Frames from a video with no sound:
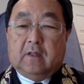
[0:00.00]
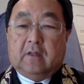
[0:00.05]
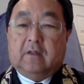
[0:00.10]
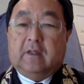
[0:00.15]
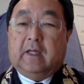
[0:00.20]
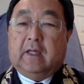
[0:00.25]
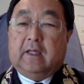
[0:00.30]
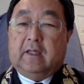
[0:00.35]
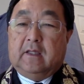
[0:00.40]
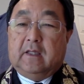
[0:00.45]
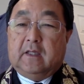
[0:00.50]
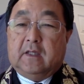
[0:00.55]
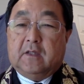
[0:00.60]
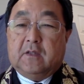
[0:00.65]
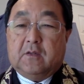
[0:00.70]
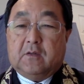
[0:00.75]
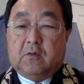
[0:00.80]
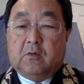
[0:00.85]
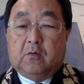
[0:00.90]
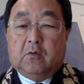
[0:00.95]
daily
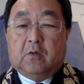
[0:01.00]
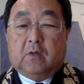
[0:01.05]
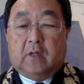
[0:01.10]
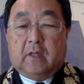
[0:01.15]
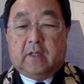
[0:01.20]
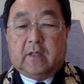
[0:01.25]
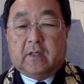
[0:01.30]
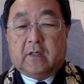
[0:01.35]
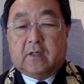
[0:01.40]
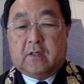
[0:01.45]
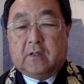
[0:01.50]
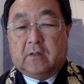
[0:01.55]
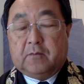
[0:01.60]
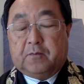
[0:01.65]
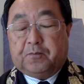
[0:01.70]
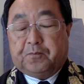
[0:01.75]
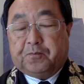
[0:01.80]
school lunch.